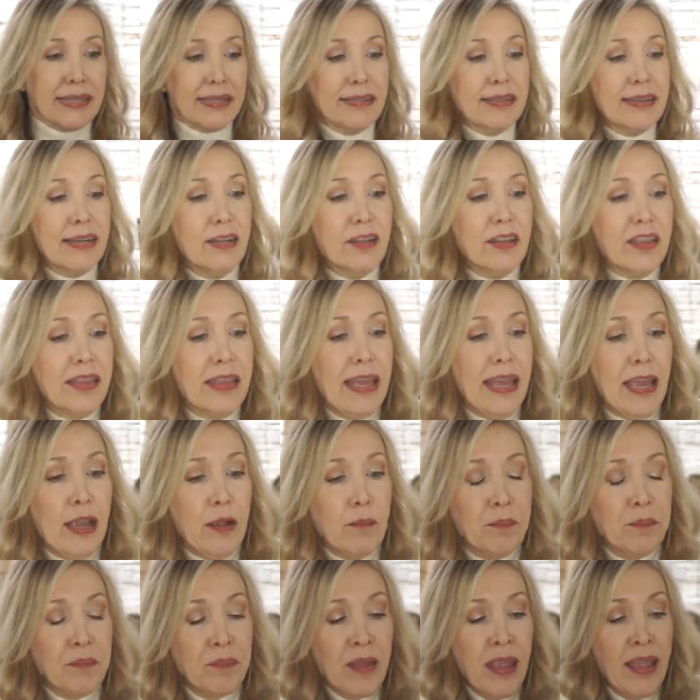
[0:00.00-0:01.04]
little thing.
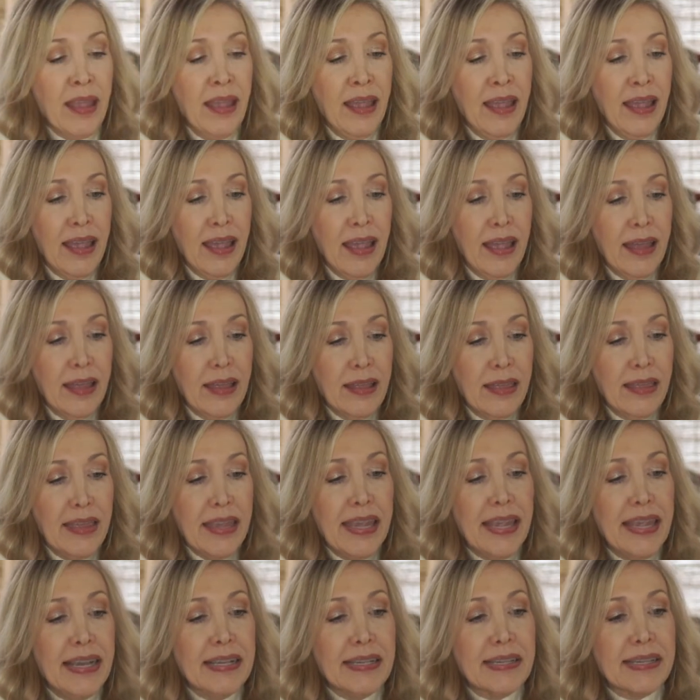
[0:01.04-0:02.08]

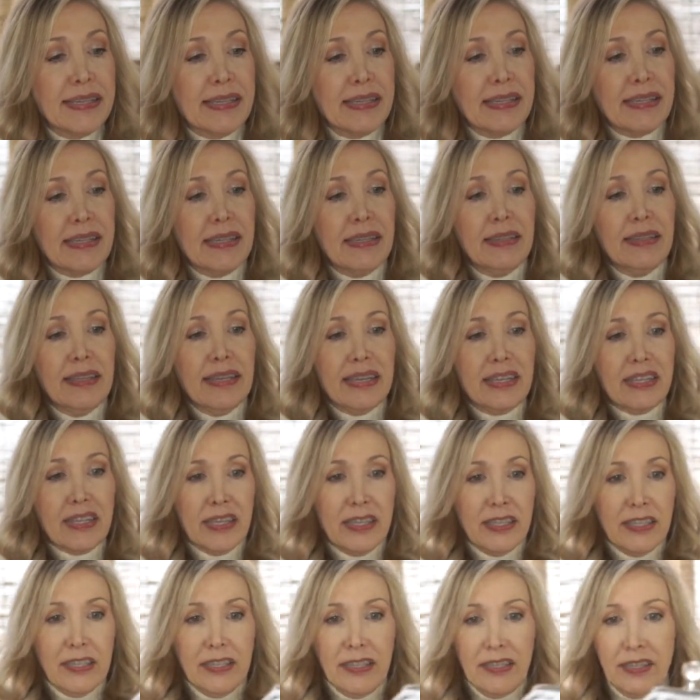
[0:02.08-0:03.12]
These
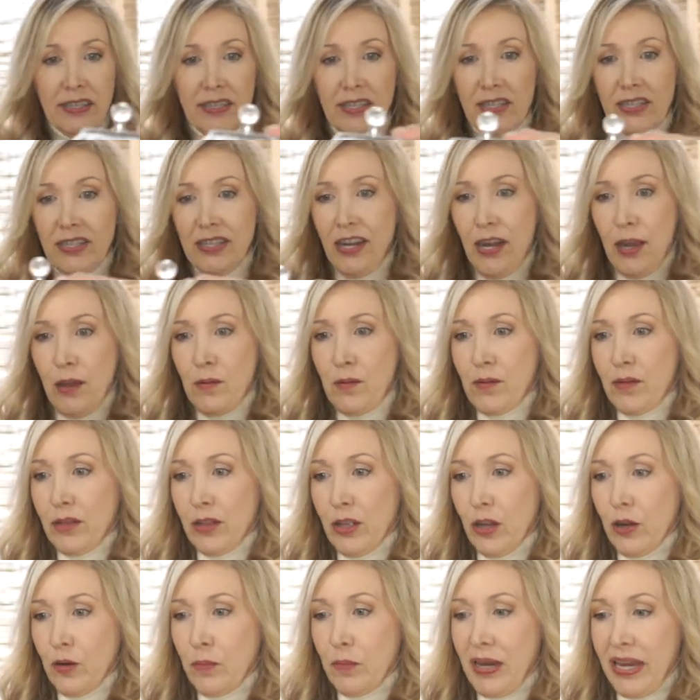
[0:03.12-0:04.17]
little snow
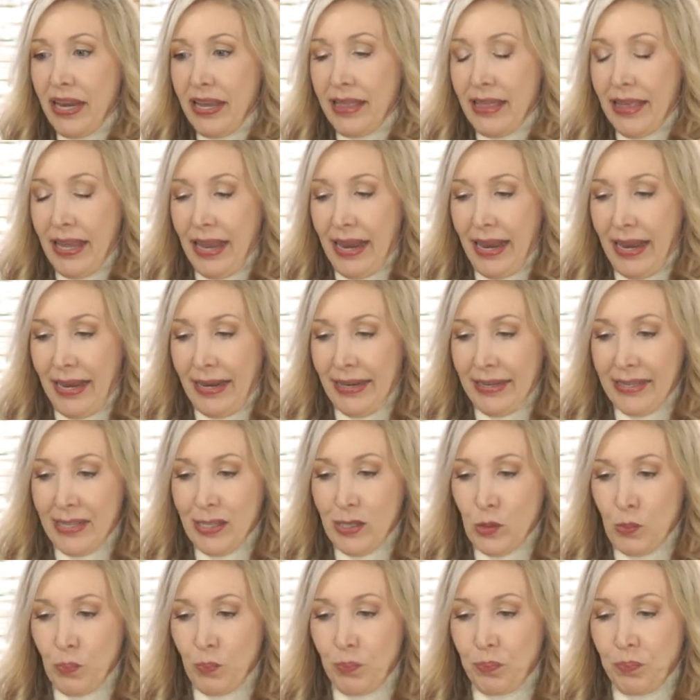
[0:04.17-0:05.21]
globy
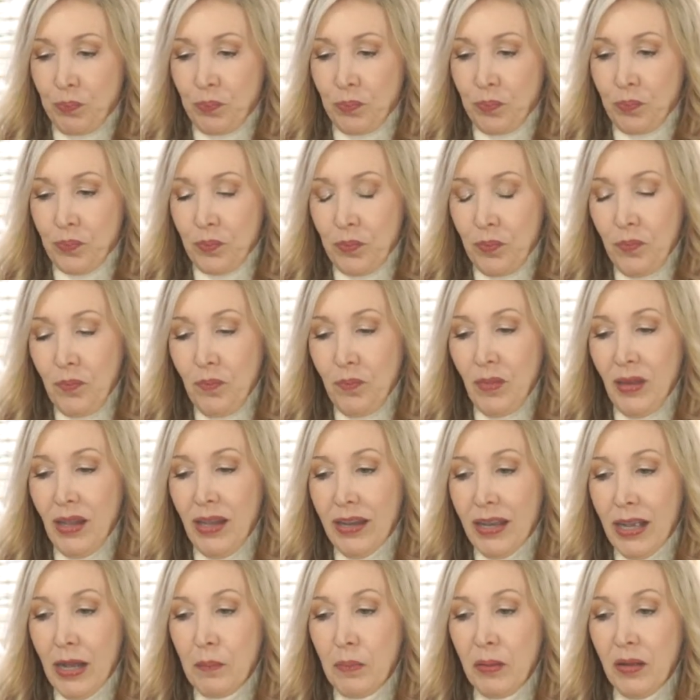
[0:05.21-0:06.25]
things. A
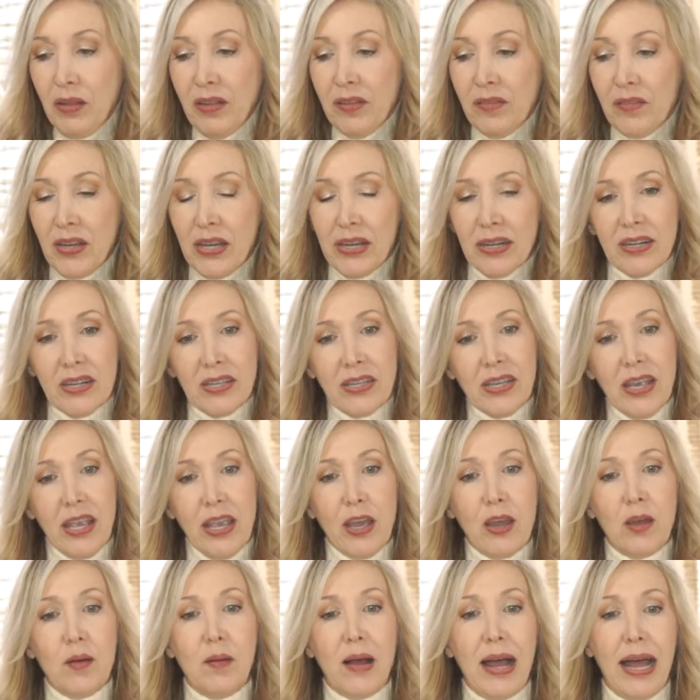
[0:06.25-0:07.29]
couple of years
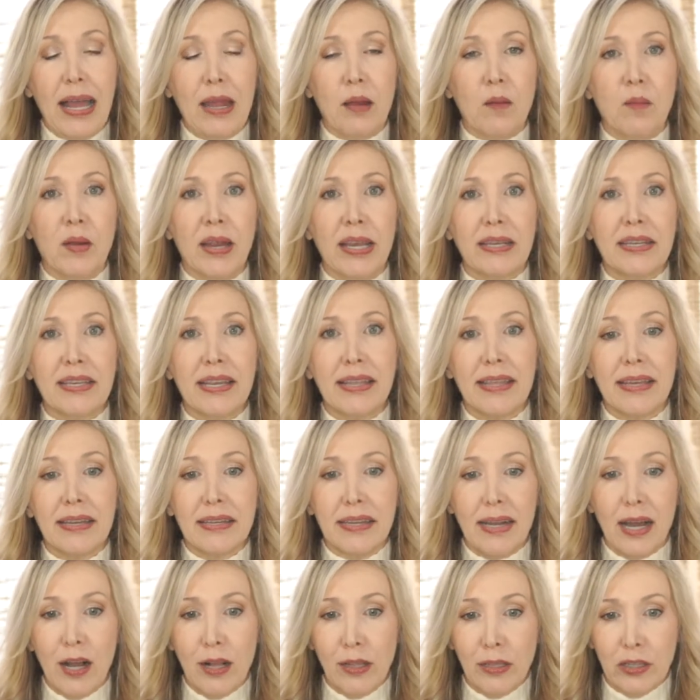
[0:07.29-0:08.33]
ago, I went to the
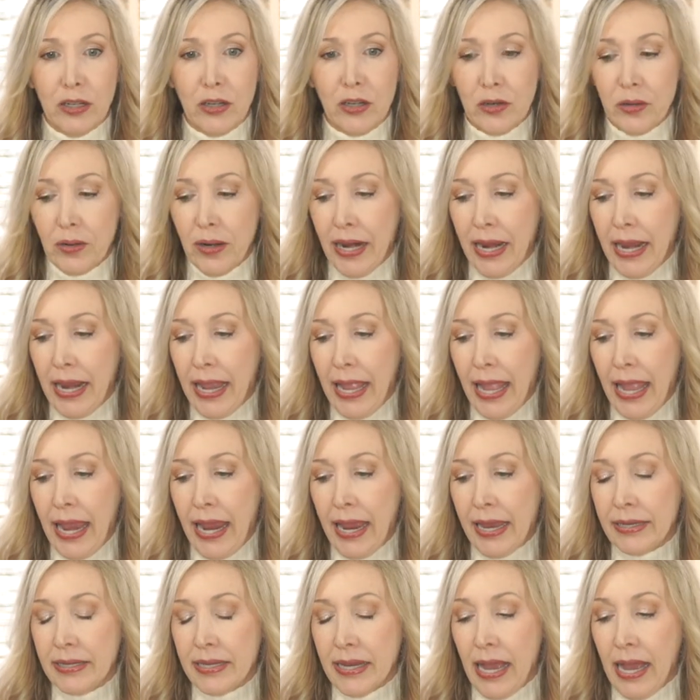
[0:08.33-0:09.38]
Dollar Tree
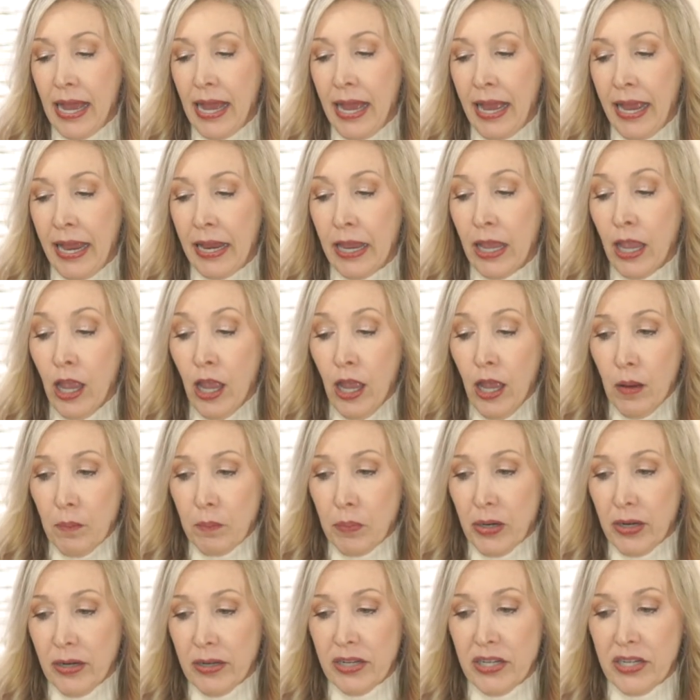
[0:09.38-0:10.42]
and I
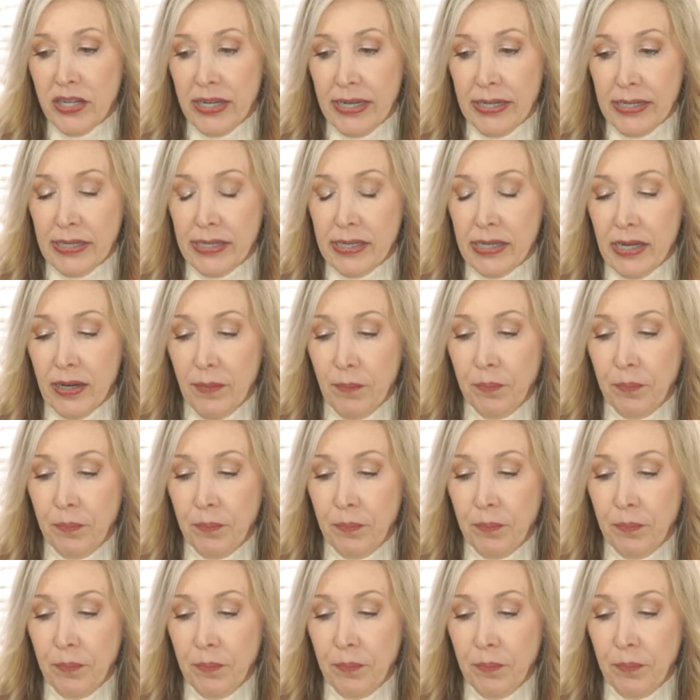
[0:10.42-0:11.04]
purchased